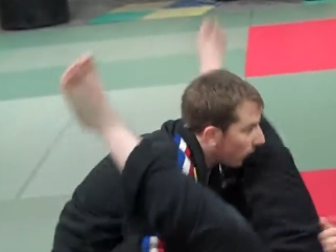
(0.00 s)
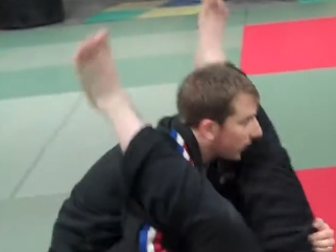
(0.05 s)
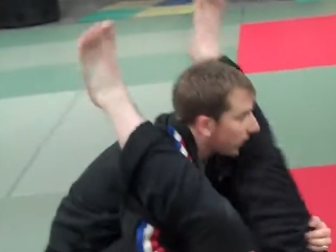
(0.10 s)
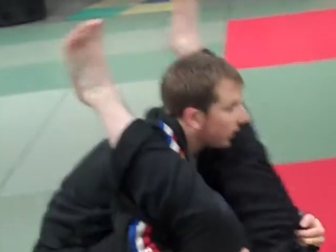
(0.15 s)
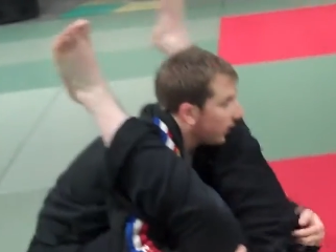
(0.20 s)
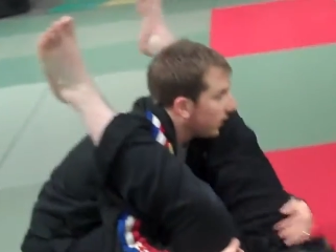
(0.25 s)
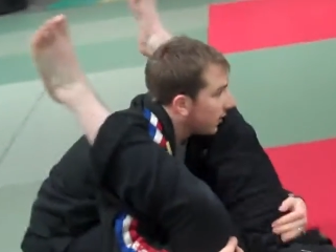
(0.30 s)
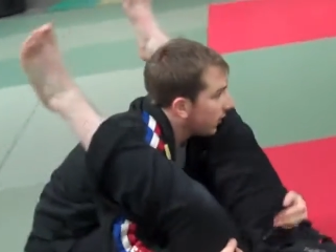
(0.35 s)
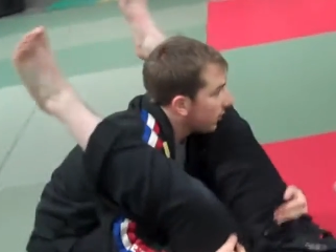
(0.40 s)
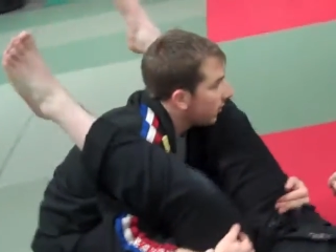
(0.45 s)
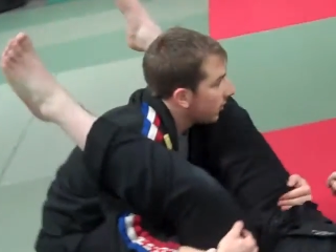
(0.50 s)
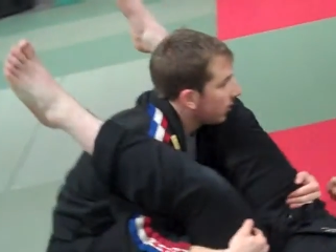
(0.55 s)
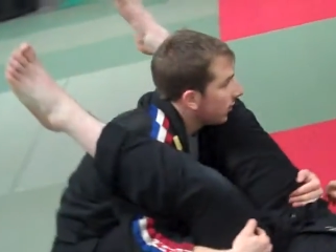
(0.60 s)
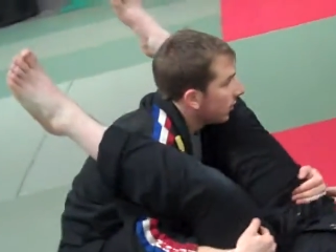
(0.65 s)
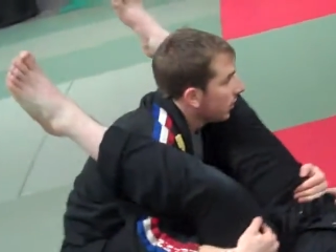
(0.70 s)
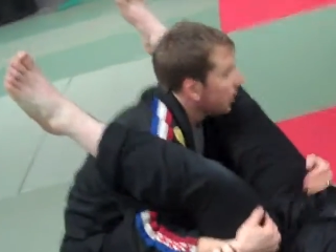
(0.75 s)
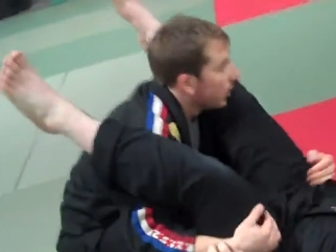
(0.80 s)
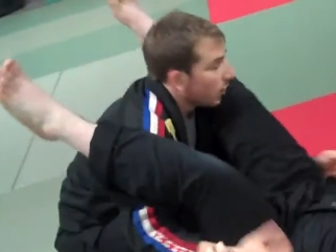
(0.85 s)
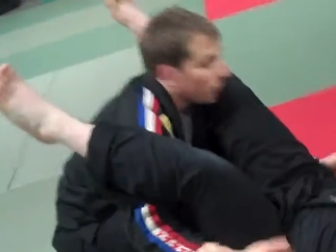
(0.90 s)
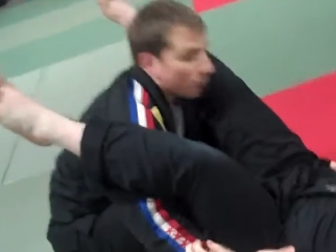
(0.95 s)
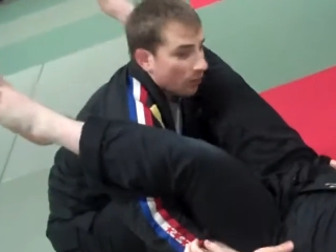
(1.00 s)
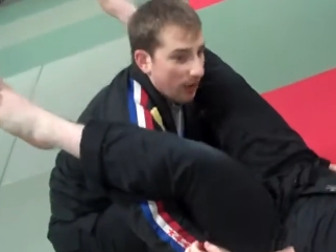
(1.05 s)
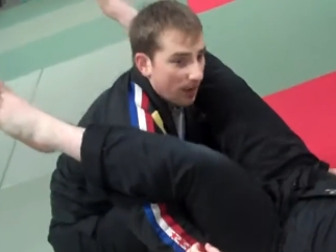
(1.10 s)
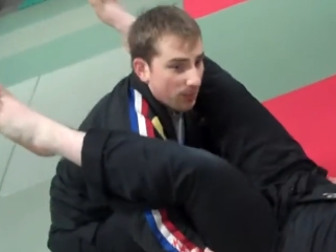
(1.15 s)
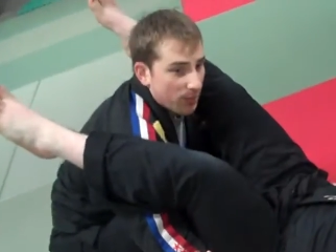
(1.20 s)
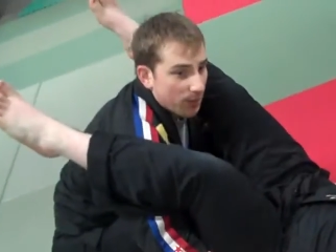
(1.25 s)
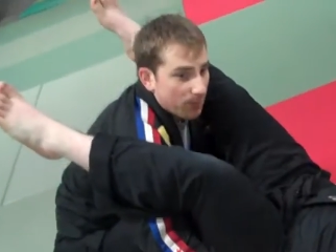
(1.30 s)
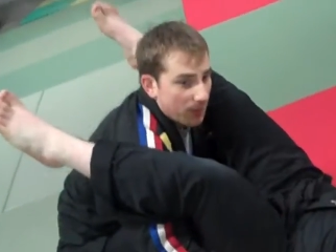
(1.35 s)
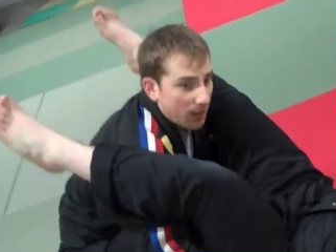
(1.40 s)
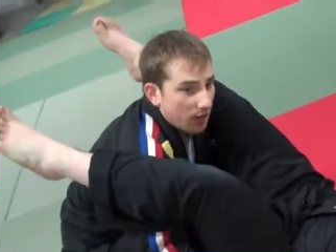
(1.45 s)
quickly.
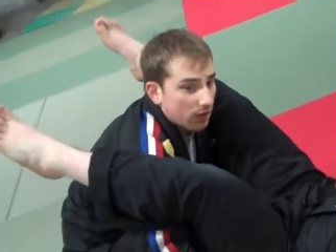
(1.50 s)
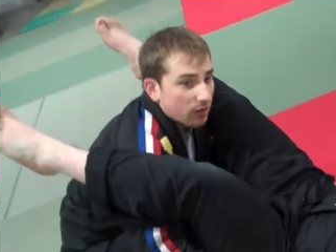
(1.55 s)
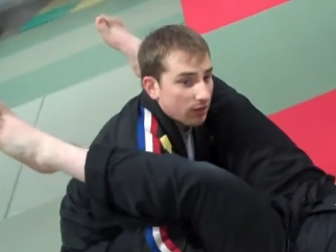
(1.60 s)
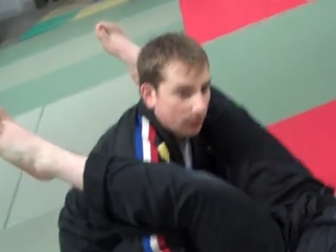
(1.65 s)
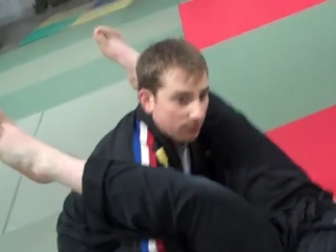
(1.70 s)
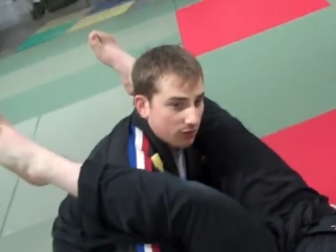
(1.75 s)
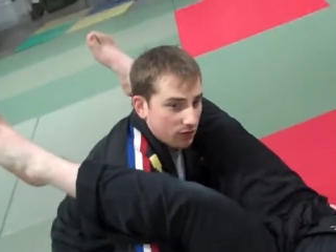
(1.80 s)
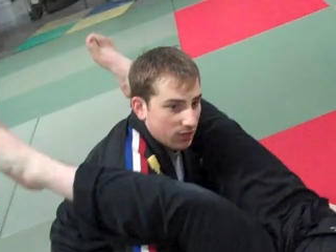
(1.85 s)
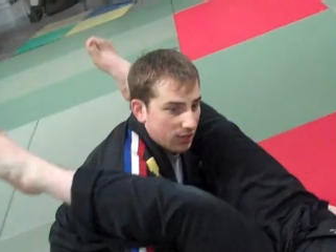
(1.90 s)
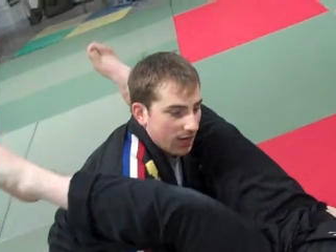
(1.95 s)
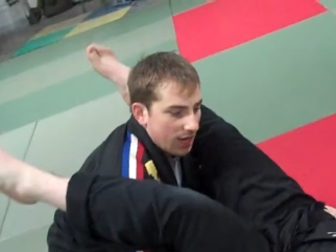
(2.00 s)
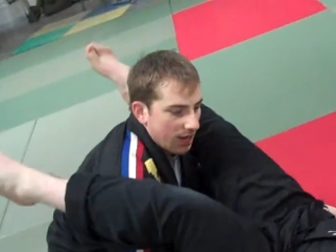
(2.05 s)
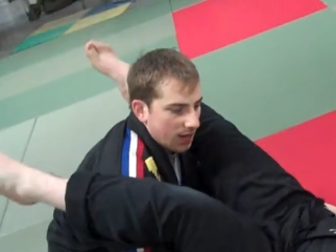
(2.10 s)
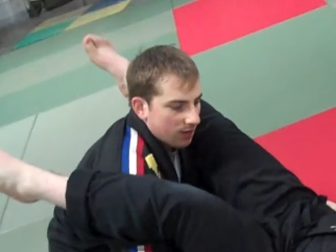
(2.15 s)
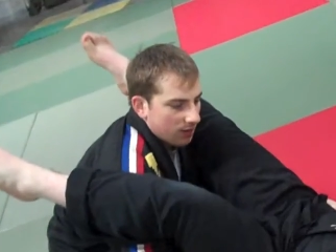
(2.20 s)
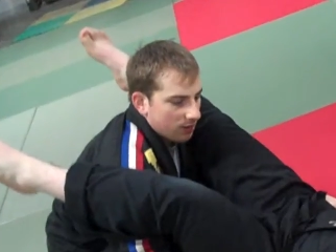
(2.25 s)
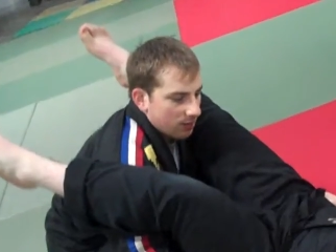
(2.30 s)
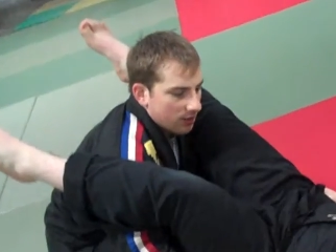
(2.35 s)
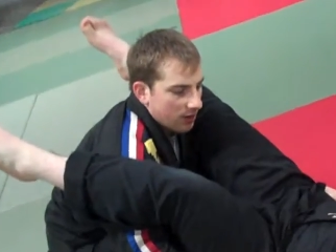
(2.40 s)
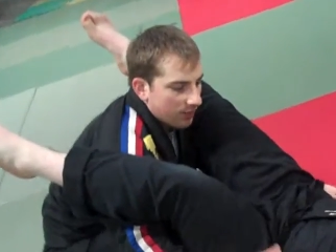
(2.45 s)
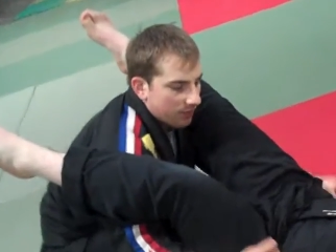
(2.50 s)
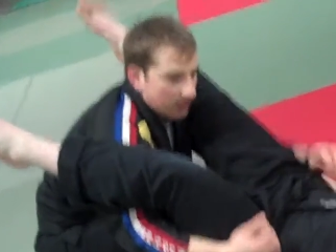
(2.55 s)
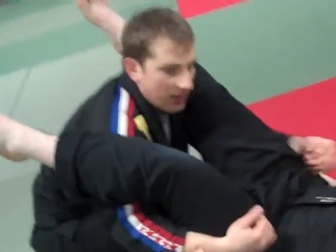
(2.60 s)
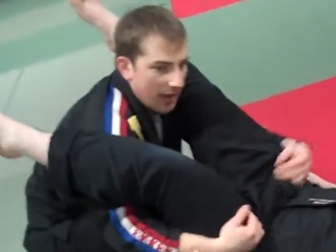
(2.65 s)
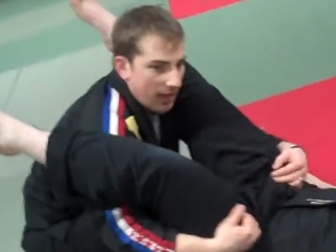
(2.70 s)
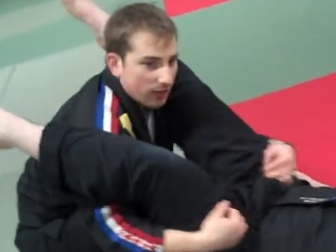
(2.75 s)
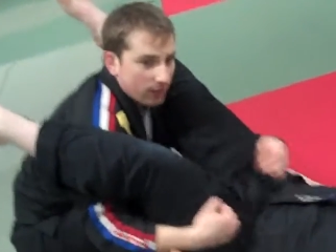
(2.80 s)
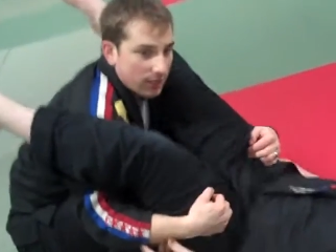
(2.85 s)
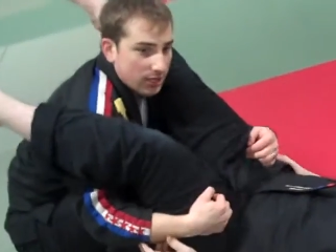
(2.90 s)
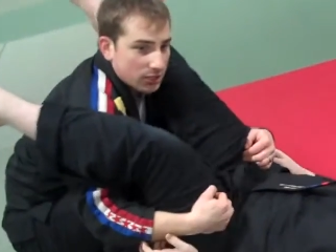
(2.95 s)
Grab the belt if you can. If
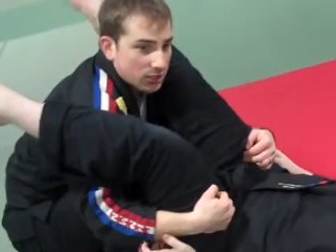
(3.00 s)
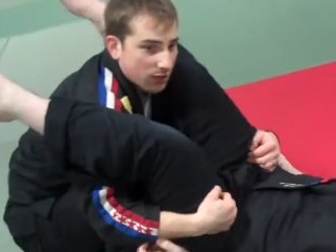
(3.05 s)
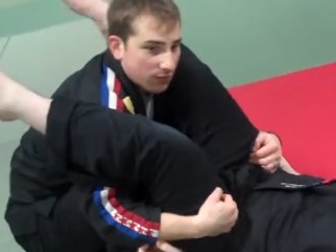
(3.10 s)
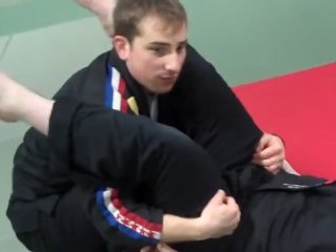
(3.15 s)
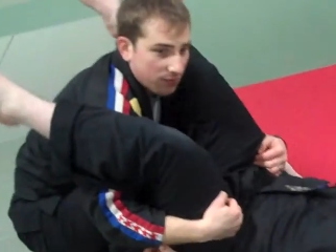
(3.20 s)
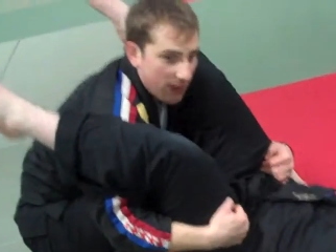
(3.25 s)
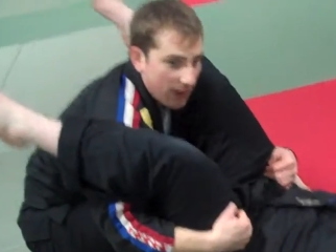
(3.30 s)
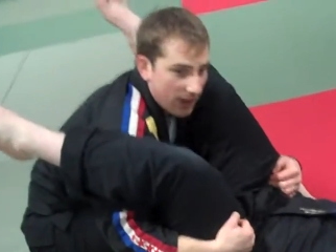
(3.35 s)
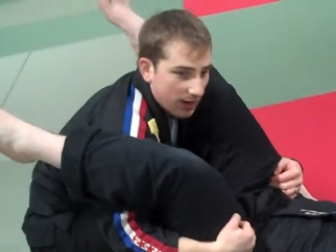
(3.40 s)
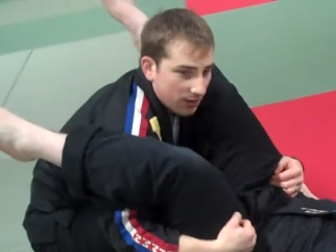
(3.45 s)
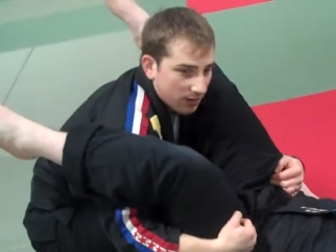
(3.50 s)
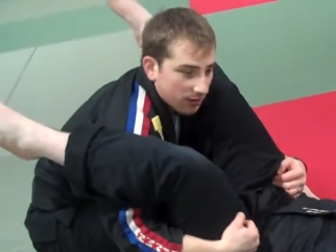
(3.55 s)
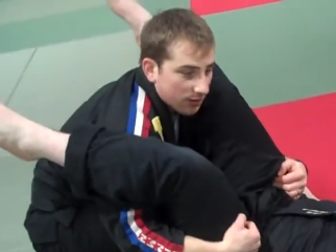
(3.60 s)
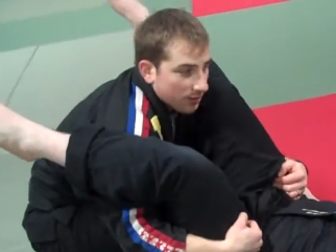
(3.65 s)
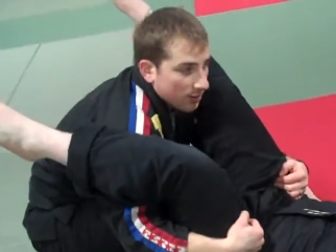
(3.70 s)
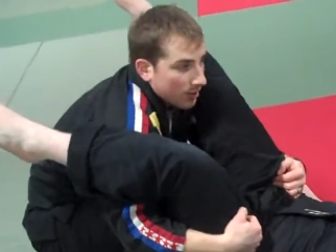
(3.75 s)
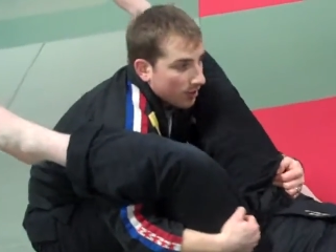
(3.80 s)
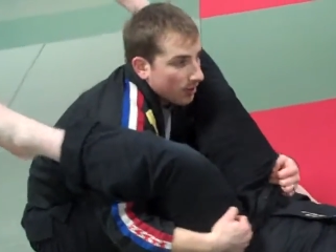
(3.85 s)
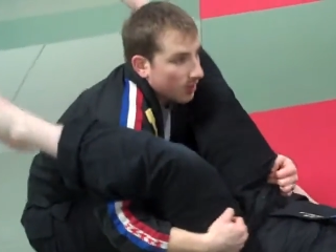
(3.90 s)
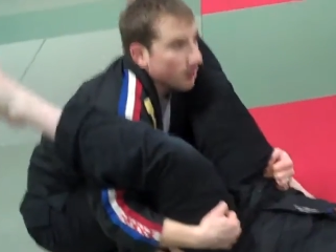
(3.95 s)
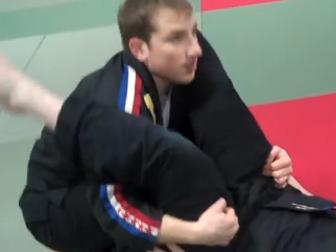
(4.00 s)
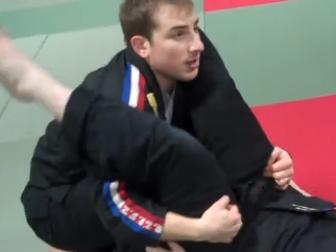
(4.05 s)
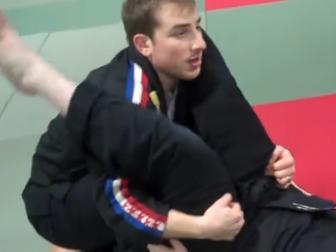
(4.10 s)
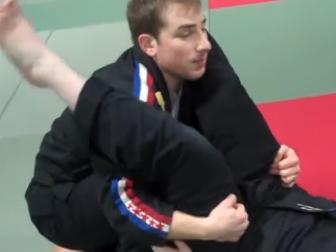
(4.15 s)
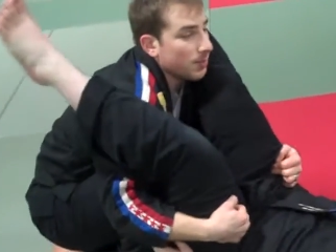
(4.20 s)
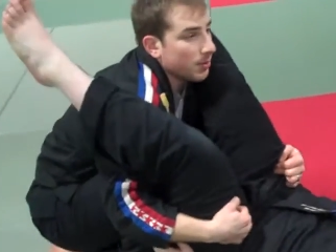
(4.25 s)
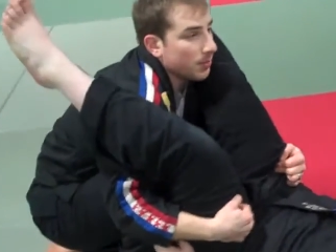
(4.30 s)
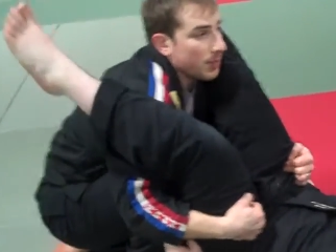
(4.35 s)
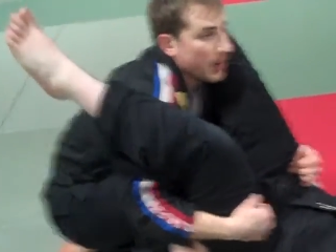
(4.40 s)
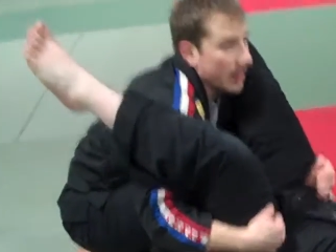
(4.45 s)
not, legs are fine.
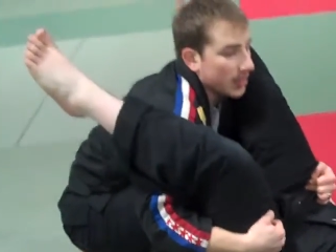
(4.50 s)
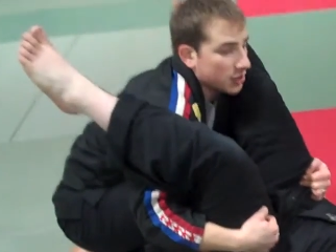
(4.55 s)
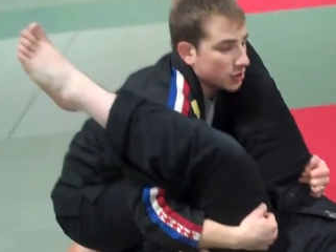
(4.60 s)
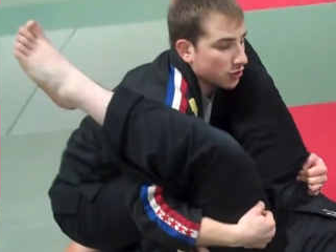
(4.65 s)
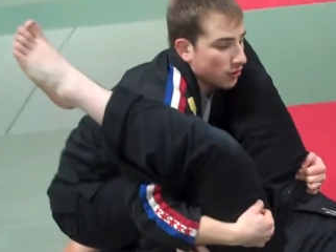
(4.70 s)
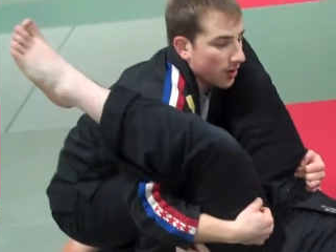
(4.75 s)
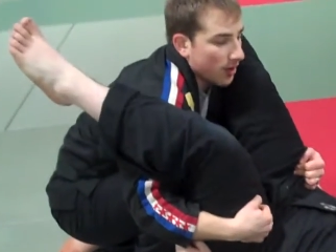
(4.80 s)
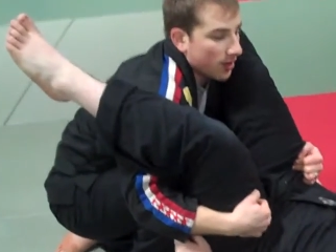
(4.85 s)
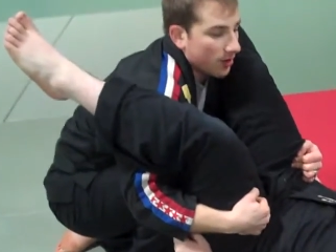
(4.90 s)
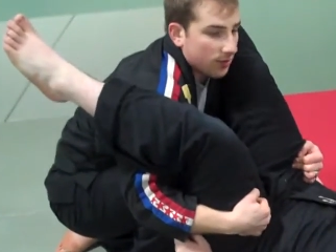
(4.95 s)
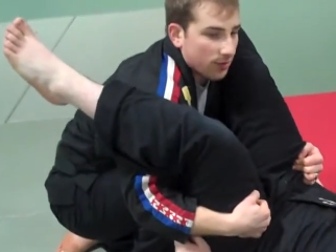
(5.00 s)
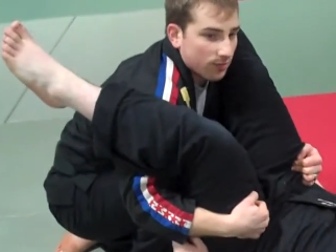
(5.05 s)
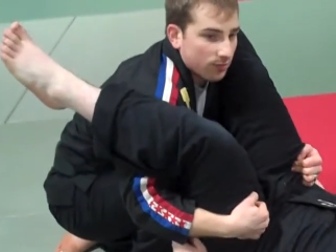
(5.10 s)
Keep your back straight.